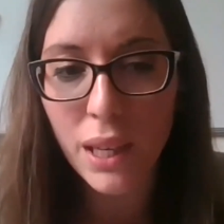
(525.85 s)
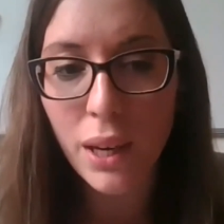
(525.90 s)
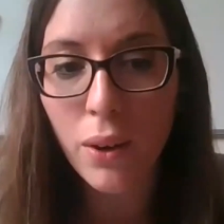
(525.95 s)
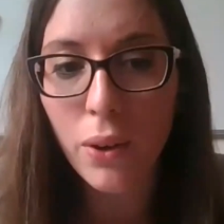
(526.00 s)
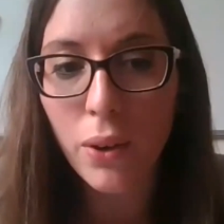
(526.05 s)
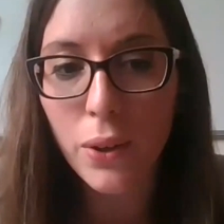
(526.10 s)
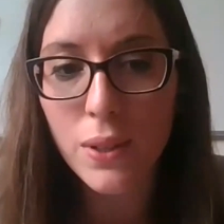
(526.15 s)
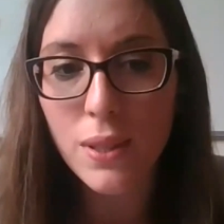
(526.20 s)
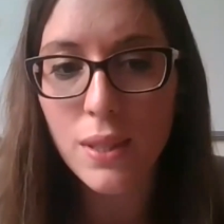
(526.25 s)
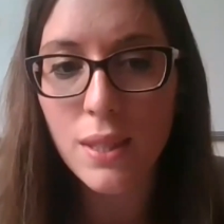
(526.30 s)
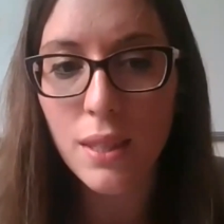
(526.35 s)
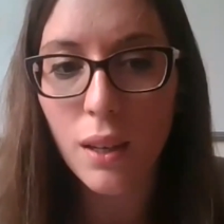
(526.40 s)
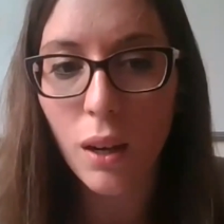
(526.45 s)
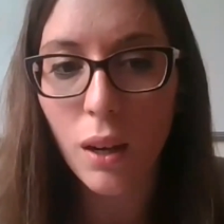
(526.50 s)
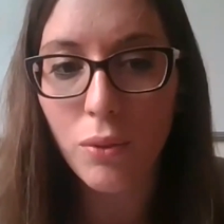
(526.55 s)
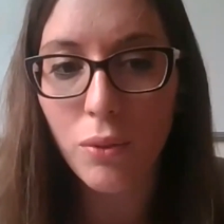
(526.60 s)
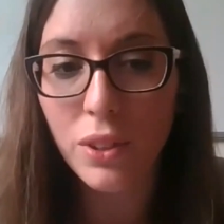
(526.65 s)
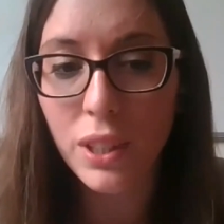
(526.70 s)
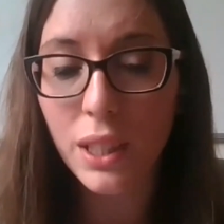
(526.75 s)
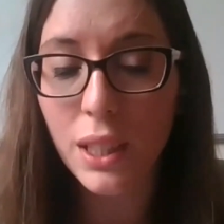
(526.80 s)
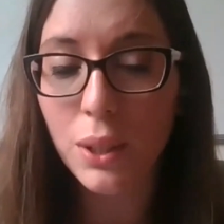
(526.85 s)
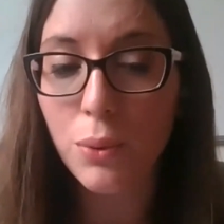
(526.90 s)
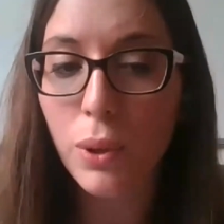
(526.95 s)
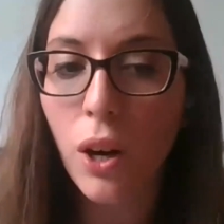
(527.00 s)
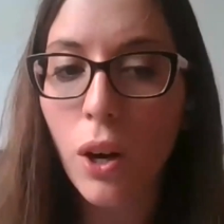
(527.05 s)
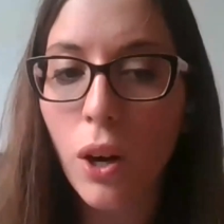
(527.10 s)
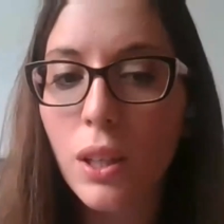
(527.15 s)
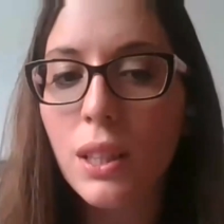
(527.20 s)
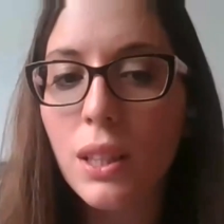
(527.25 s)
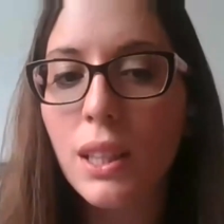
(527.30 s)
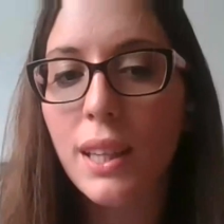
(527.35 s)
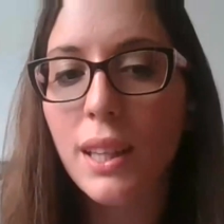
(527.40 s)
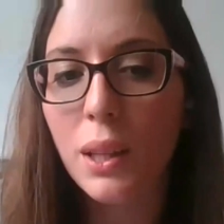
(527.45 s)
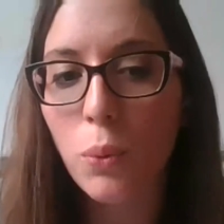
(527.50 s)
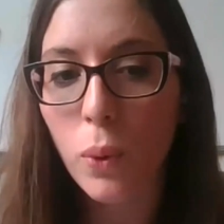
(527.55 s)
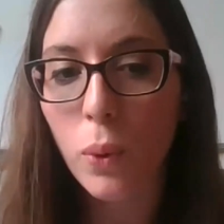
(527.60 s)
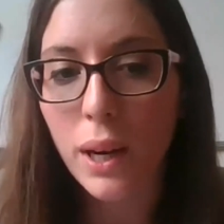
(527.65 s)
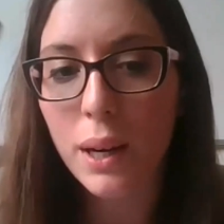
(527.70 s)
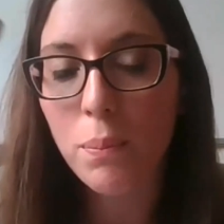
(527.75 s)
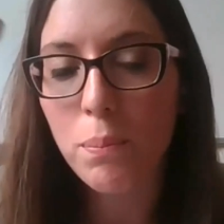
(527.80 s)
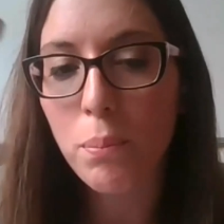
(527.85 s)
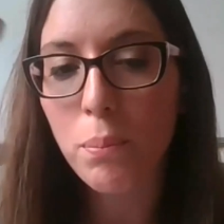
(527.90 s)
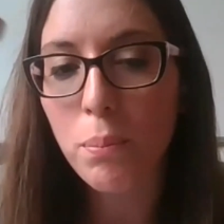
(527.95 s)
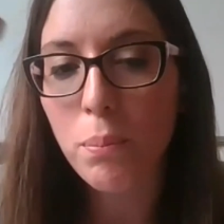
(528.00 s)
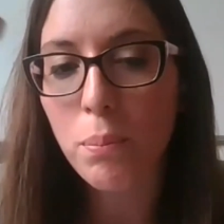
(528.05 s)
because of the recording that were